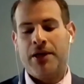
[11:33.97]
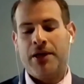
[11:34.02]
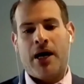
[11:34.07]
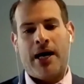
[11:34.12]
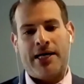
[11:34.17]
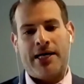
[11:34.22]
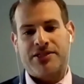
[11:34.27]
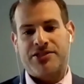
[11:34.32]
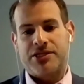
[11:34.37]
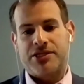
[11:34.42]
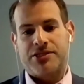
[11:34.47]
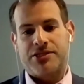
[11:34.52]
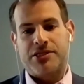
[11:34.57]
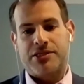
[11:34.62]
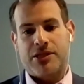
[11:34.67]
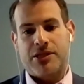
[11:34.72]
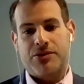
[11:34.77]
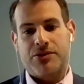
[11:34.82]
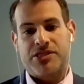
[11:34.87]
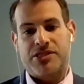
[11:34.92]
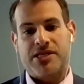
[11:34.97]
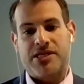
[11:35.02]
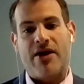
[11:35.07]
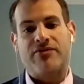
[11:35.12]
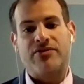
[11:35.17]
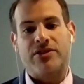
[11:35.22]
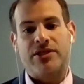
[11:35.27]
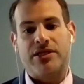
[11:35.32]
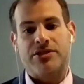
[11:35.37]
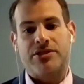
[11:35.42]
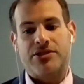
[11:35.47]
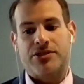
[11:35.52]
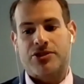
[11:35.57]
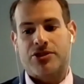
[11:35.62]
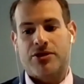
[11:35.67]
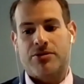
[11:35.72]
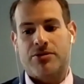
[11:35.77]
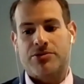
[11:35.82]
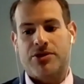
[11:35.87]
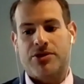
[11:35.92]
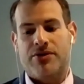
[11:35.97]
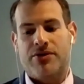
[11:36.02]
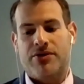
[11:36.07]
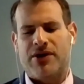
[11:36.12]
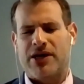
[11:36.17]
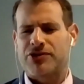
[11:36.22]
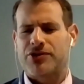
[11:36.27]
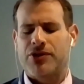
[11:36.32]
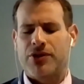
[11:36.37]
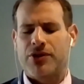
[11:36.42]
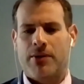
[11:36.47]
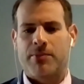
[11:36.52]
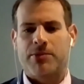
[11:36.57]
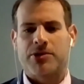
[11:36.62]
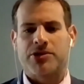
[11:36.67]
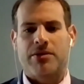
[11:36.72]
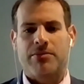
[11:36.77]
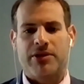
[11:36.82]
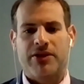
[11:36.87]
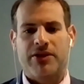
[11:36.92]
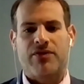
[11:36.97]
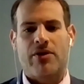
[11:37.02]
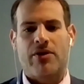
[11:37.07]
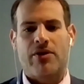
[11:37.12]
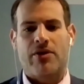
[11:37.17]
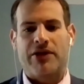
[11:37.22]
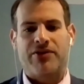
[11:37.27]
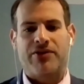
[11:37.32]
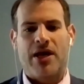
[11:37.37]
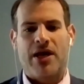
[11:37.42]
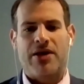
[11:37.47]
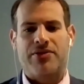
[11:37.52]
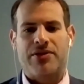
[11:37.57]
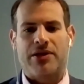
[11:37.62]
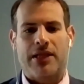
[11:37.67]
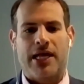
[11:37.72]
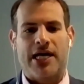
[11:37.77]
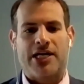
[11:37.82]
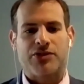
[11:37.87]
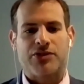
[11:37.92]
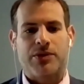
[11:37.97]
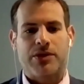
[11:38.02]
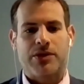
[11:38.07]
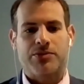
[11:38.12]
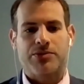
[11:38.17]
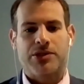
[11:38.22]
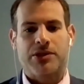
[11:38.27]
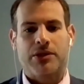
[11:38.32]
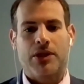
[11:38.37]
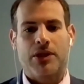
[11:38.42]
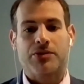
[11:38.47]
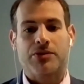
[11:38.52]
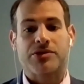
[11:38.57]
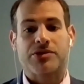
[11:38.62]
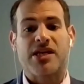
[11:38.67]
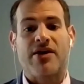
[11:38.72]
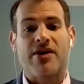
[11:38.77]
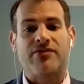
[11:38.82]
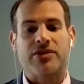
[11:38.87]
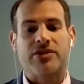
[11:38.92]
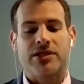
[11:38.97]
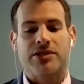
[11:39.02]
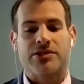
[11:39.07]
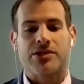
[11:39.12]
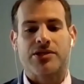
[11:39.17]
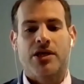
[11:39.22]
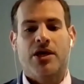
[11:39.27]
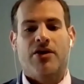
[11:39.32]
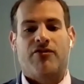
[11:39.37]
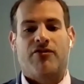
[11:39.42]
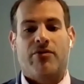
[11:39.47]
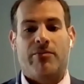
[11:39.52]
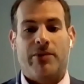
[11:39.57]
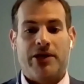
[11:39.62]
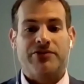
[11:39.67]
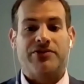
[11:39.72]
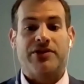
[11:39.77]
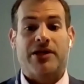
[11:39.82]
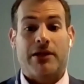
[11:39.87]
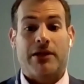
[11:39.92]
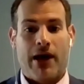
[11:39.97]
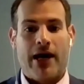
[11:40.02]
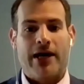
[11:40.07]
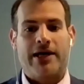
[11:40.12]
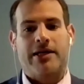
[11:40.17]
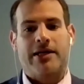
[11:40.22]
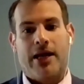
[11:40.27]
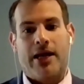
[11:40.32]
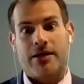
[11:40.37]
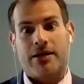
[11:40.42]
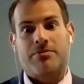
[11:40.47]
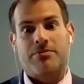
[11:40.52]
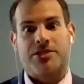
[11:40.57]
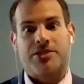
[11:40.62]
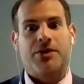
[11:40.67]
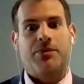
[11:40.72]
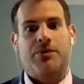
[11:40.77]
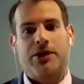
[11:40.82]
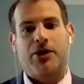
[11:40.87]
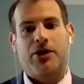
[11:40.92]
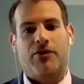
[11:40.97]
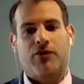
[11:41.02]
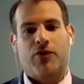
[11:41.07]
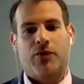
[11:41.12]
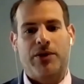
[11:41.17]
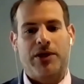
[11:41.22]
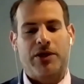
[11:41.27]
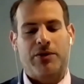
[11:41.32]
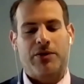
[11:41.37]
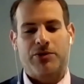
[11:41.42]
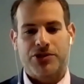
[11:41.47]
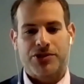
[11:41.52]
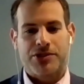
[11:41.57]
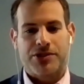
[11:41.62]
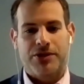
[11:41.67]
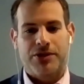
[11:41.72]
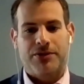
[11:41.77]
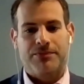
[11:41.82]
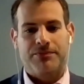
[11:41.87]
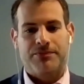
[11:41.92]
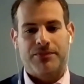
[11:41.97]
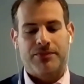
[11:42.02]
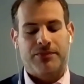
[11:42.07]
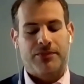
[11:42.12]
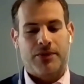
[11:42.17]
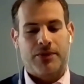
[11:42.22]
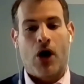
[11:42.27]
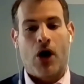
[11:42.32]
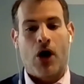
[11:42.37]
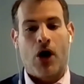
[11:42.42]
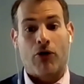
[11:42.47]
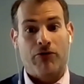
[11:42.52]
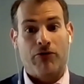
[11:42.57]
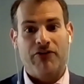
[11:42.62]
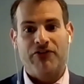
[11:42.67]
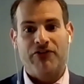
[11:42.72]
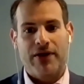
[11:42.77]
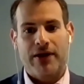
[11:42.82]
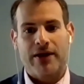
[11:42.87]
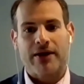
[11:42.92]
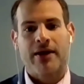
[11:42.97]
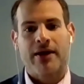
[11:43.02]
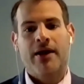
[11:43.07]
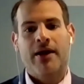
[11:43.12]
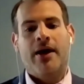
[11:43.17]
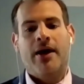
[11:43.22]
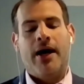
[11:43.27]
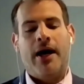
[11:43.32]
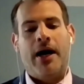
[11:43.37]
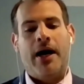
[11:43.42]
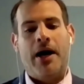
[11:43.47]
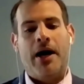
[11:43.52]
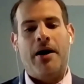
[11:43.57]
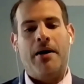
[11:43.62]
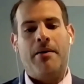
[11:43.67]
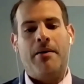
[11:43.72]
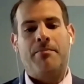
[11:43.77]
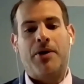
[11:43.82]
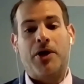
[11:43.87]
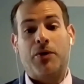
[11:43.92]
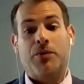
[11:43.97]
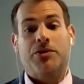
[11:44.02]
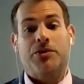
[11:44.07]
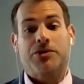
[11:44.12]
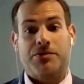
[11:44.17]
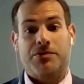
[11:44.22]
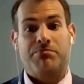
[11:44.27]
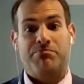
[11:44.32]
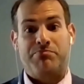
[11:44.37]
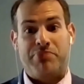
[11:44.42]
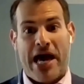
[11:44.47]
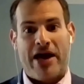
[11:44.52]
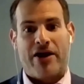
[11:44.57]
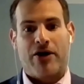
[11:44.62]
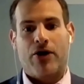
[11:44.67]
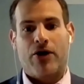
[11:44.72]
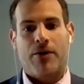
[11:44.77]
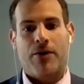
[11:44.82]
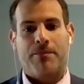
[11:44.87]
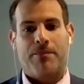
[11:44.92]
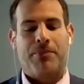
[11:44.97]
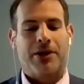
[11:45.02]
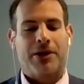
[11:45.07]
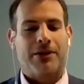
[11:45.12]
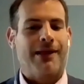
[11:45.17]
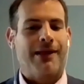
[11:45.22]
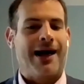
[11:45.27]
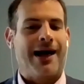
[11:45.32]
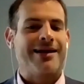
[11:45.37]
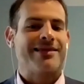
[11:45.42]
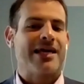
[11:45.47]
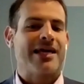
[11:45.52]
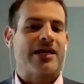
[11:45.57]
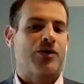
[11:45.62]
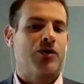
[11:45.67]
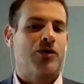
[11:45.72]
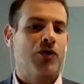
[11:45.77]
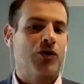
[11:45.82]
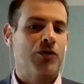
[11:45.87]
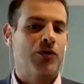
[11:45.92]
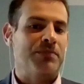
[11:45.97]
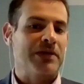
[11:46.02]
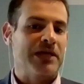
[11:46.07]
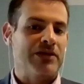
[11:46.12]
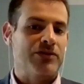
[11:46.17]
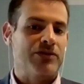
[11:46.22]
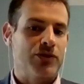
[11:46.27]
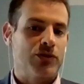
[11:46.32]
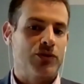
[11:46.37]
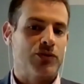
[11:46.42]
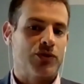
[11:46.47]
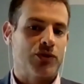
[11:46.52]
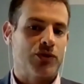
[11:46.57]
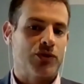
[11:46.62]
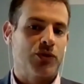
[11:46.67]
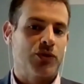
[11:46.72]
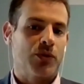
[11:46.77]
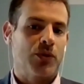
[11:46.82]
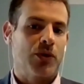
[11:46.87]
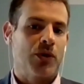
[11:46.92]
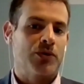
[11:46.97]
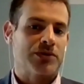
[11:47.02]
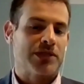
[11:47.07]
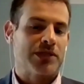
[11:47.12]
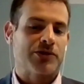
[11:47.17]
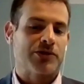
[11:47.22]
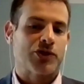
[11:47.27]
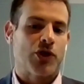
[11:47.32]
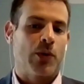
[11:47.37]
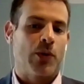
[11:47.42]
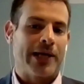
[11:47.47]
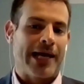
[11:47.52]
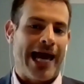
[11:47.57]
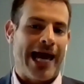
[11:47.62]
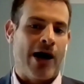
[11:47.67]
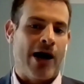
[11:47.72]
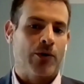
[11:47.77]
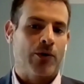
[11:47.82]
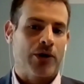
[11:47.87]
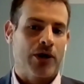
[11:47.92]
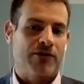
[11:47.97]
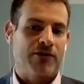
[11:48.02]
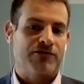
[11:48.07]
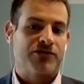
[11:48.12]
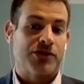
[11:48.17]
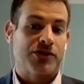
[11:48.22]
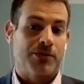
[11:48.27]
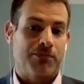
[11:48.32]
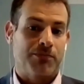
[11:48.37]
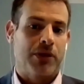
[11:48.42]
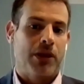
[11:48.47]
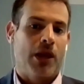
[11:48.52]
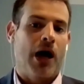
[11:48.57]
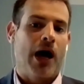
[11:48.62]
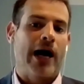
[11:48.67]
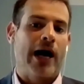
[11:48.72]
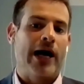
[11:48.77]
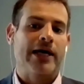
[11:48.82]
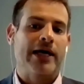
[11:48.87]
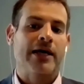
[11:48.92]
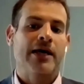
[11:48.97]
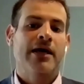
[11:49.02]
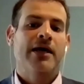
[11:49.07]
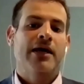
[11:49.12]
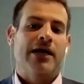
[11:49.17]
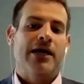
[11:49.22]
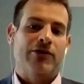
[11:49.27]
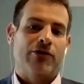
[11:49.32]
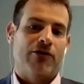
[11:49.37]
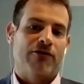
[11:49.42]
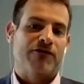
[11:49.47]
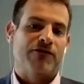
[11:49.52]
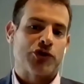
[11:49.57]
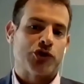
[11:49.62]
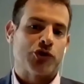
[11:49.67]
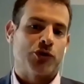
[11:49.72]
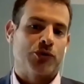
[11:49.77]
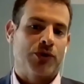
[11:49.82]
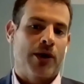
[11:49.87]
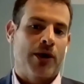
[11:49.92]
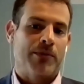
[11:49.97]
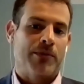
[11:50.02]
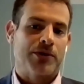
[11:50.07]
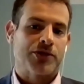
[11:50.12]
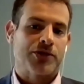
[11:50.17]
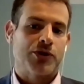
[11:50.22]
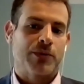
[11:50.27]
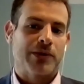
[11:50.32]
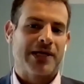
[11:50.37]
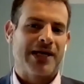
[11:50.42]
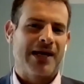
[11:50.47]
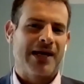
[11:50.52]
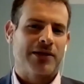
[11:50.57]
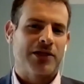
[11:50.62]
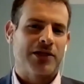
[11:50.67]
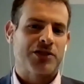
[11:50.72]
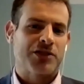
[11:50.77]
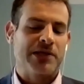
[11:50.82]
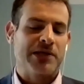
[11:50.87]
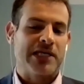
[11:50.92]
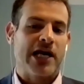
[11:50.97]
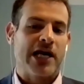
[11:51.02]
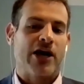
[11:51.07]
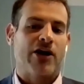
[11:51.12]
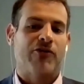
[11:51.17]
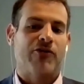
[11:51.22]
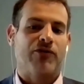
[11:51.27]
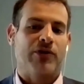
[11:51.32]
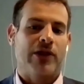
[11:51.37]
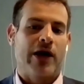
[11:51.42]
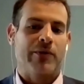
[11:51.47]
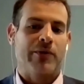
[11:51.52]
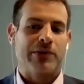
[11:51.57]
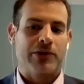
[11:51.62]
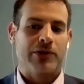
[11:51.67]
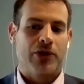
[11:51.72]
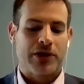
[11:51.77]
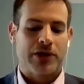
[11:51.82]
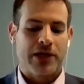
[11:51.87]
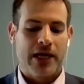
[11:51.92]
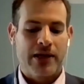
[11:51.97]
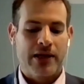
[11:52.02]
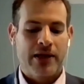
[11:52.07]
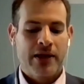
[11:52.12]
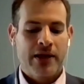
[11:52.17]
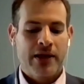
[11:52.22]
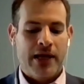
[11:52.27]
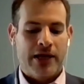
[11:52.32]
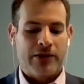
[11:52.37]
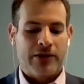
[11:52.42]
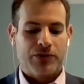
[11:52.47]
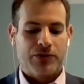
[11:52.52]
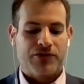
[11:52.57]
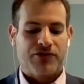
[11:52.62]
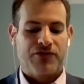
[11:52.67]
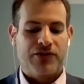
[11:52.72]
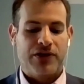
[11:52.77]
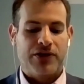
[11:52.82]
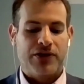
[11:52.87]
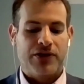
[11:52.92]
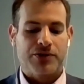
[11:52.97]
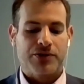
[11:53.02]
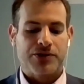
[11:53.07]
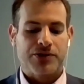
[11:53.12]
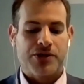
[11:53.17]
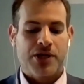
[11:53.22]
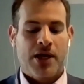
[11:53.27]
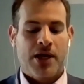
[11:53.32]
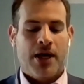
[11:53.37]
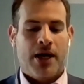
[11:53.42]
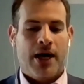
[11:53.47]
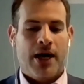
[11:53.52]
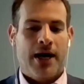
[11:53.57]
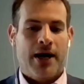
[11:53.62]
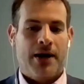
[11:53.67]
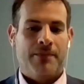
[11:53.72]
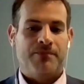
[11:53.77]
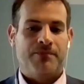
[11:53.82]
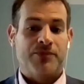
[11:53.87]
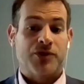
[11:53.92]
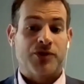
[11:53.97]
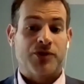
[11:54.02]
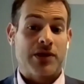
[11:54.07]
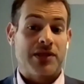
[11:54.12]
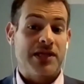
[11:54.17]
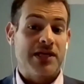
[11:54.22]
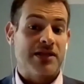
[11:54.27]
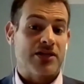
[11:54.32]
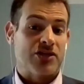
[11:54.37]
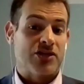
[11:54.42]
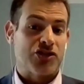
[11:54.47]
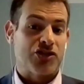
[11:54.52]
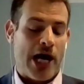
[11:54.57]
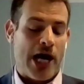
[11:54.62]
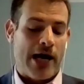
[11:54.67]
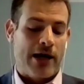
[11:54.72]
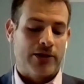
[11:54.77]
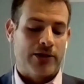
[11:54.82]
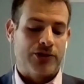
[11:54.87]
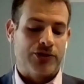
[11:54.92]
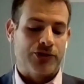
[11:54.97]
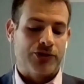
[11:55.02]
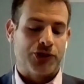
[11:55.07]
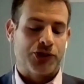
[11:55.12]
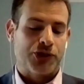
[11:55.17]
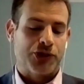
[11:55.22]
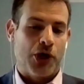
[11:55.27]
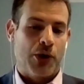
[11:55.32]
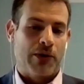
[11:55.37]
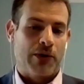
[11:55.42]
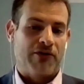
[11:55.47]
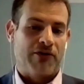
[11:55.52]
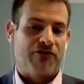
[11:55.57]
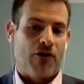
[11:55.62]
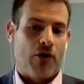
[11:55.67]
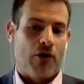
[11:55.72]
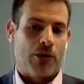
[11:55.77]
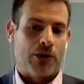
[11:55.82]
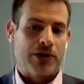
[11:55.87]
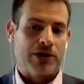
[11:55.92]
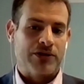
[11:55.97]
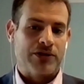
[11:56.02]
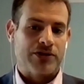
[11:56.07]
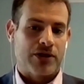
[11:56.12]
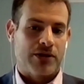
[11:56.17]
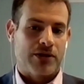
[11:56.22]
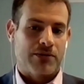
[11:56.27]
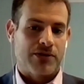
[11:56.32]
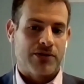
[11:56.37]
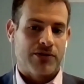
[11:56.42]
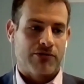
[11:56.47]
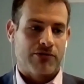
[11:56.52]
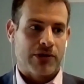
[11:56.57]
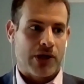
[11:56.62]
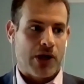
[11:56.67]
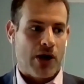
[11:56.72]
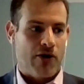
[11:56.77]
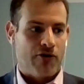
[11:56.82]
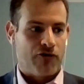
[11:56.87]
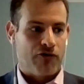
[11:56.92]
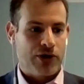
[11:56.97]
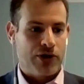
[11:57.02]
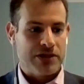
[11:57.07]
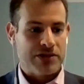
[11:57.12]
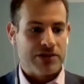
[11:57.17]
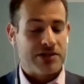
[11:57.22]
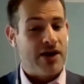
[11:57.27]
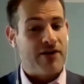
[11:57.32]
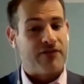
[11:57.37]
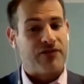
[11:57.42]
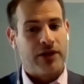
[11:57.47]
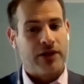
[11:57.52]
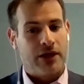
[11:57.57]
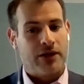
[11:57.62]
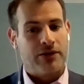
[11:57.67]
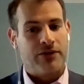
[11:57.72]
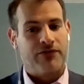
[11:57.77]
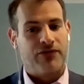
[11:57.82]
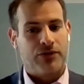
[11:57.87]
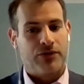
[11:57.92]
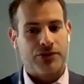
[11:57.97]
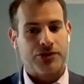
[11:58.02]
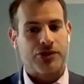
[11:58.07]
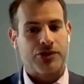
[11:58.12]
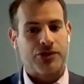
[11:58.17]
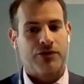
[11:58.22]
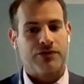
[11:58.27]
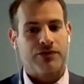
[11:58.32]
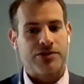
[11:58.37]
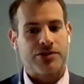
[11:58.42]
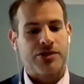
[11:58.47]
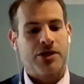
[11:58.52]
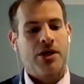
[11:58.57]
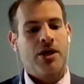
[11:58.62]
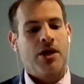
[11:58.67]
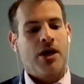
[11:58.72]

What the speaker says: high 60s, low 70s in terms of, actually the numbers I believe come out today. I think last week it was in the low 70s from a decline in occupancy week over week, which is still horrific, but it was better. But a lot of that could be due to hotels going out of supply in their official numbers. So again, let's be careful how we look at those figures. So I think the challenge going forward in terms of the recovery is definitely on the full service